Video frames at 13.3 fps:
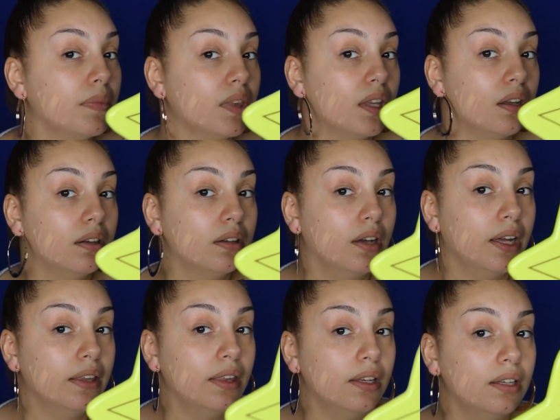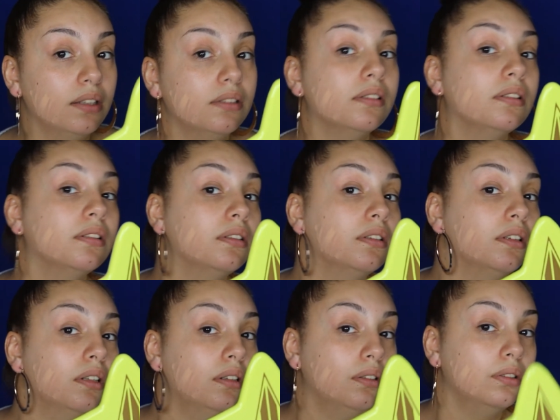No, I think it's a
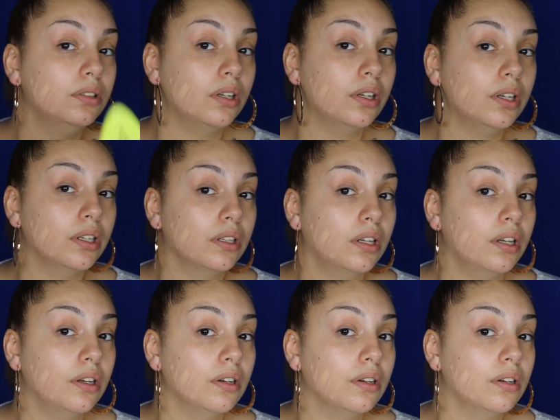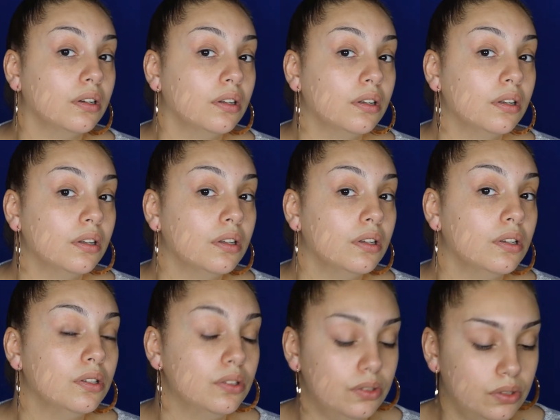little dark here,
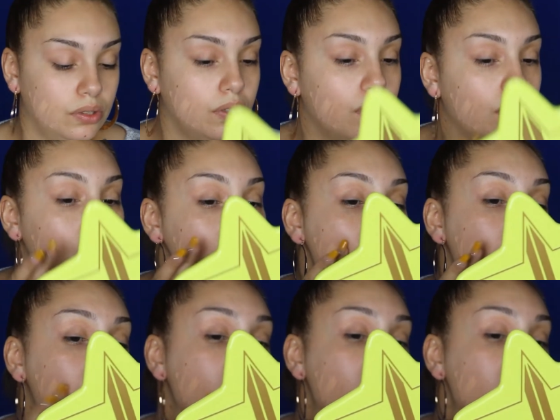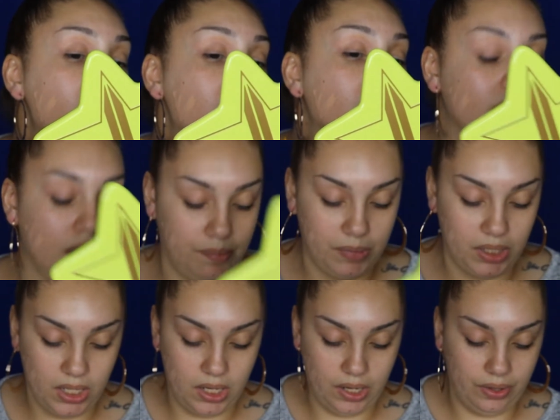so I am gonna add some of
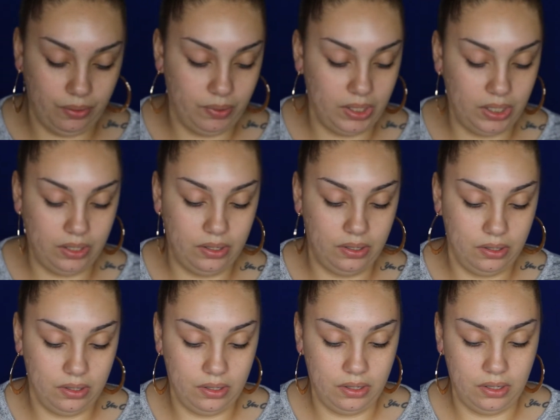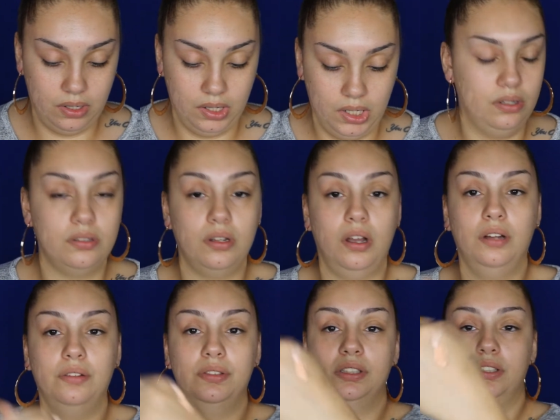the other one in, so
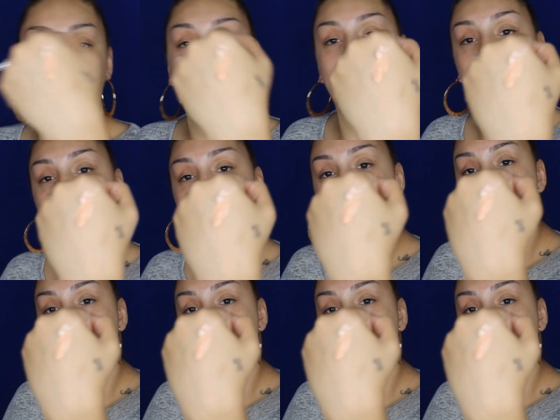obviously you can see the